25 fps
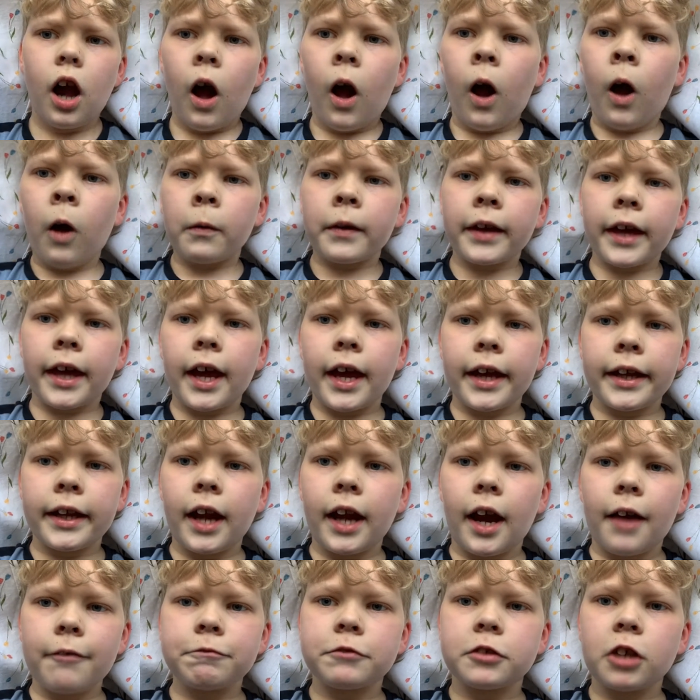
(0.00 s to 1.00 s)
Okay,
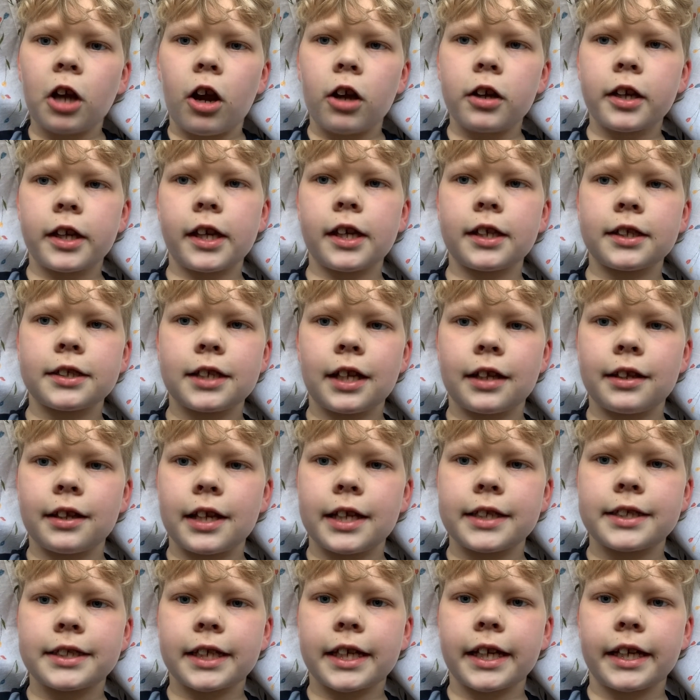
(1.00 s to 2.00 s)
enough talking, so
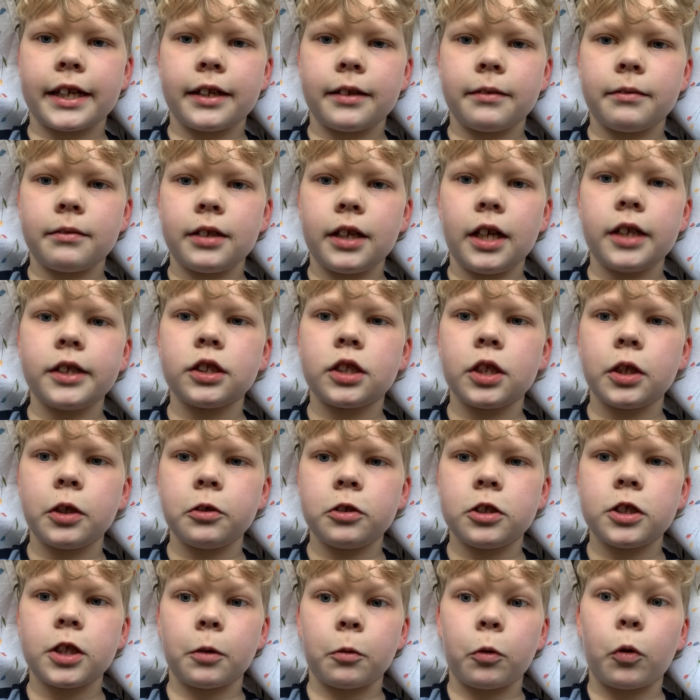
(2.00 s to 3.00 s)
let's get into
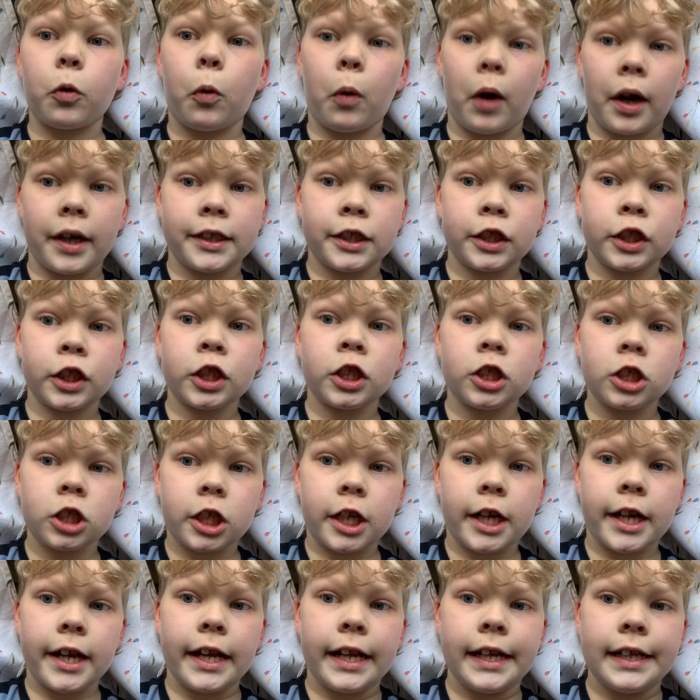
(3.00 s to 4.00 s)
some
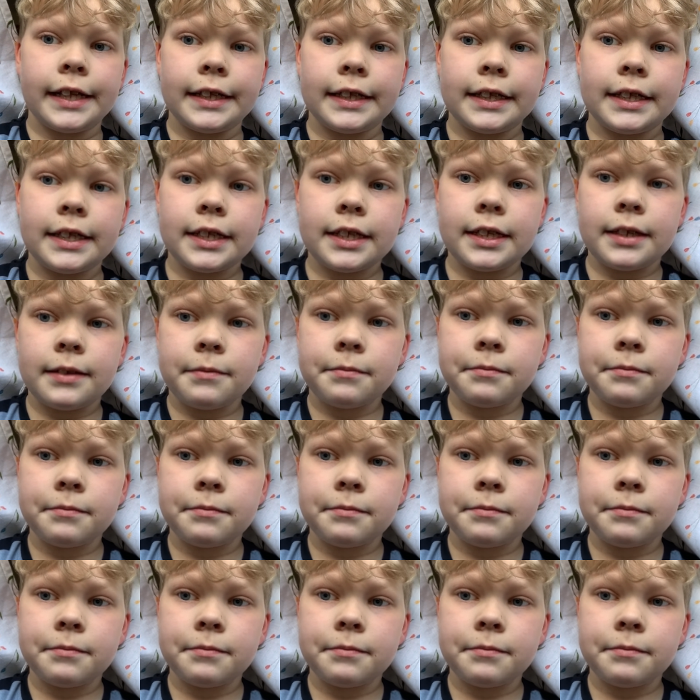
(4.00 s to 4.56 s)
questions.